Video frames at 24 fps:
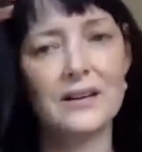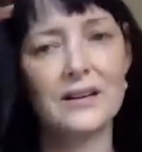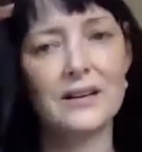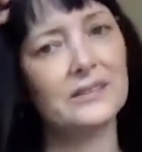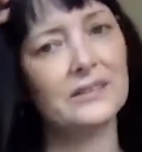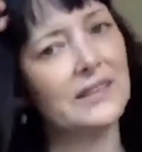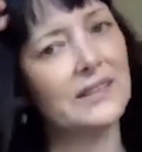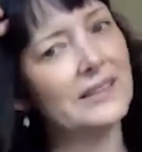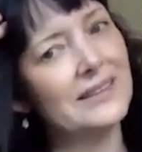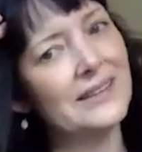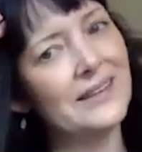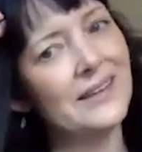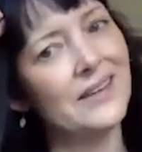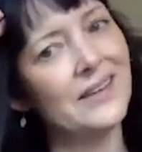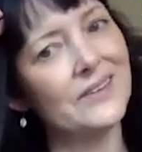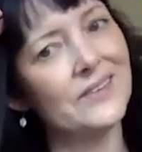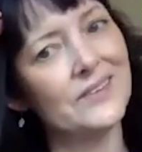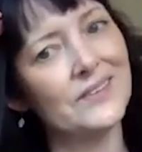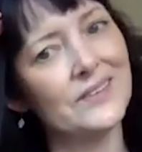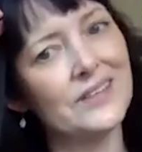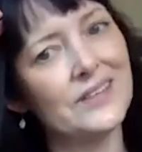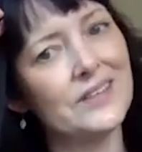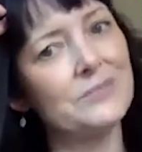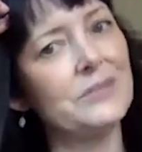like
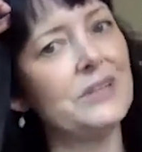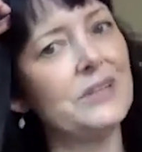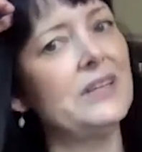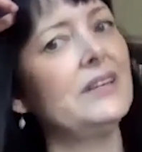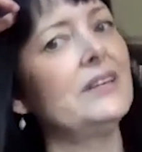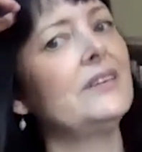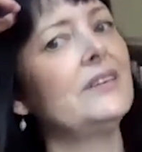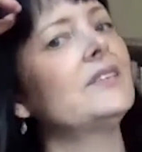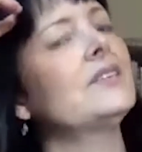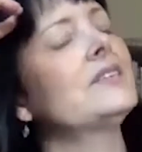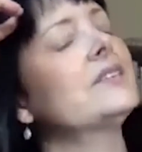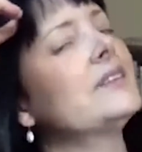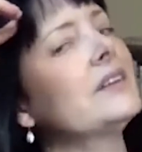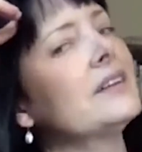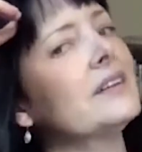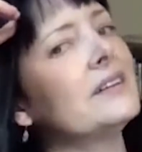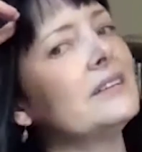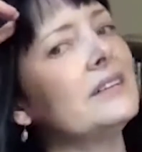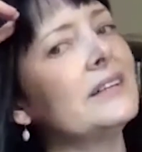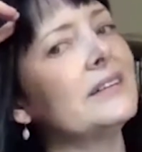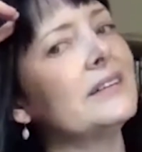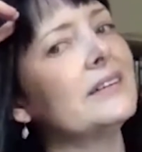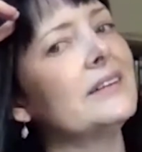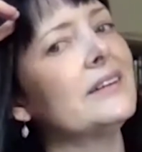this and my head is
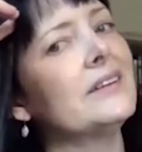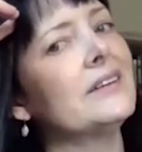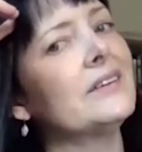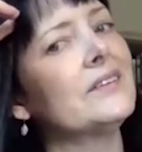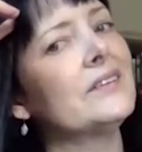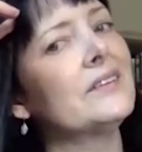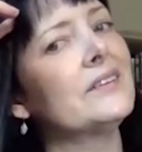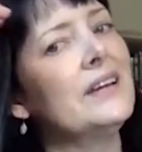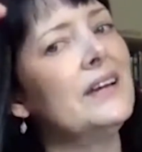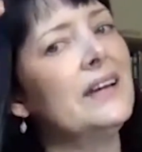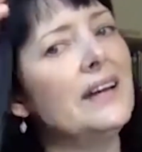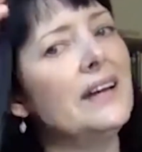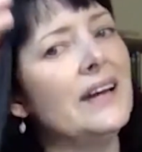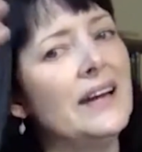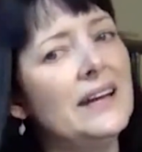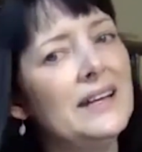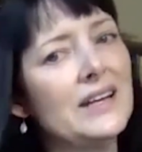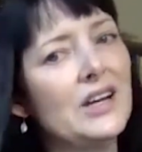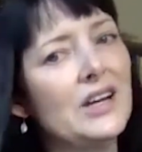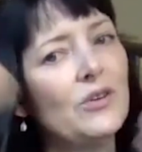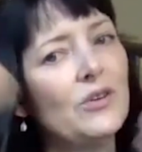stuck like this. And it